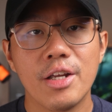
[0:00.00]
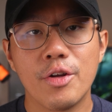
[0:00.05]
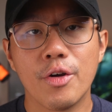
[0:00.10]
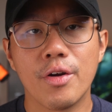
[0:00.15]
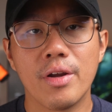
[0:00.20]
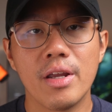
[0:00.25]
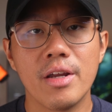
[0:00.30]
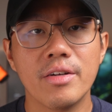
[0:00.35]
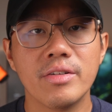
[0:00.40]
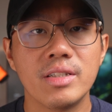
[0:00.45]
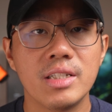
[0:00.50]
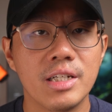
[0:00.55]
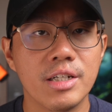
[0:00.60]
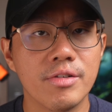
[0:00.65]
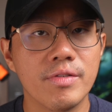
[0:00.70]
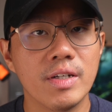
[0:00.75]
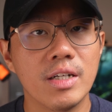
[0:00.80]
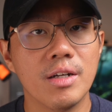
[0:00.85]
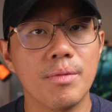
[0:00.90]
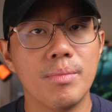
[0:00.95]
your ear's
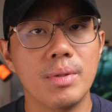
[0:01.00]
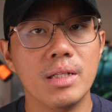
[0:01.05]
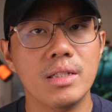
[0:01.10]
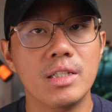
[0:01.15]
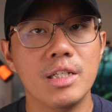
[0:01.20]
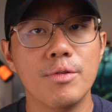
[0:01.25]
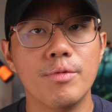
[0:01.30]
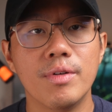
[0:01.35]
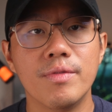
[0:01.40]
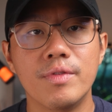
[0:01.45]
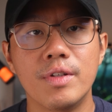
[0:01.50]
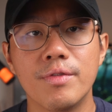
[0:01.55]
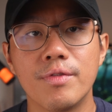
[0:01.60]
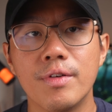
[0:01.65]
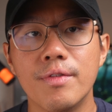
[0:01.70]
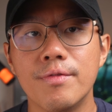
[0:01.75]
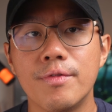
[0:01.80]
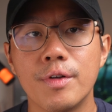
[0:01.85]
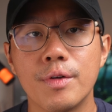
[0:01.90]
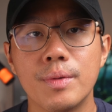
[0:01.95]
hearing ability with
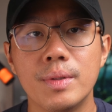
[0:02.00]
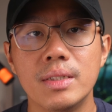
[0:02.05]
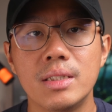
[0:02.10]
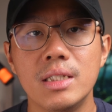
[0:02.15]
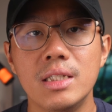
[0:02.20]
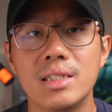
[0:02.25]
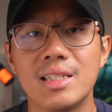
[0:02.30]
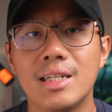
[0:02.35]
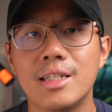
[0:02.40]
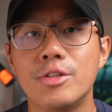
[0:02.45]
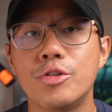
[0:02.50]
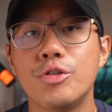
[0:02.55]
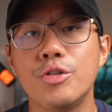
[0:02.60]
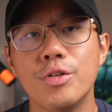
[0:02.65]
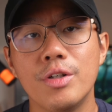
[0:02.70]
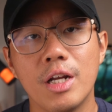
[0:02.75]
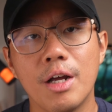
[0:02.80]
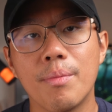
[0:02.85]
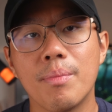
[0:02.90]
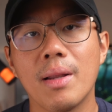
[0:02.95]
different frequencies and
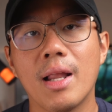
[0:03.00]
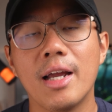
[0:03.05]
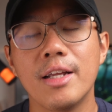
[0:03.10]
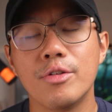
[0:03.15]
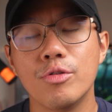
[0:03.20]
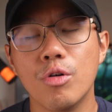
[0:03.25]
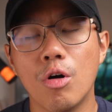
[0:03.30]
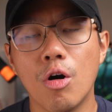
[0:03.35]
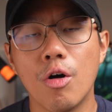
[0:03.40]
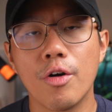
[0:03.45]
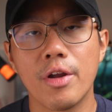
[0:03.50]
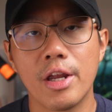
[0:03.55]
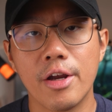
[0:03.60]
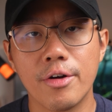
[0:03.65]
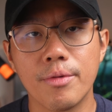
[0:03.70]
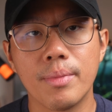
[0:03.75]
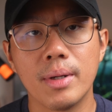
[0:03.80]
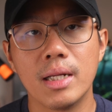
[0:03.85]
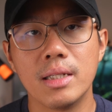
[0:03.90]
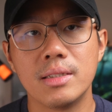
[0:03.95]
should apply to all
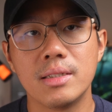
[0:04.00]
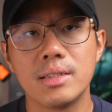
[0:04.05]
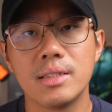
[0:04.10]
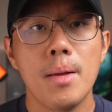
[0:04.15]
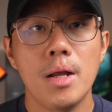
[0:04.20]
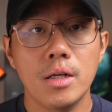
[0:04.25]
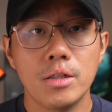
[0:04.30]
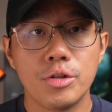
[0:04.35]
earbuds.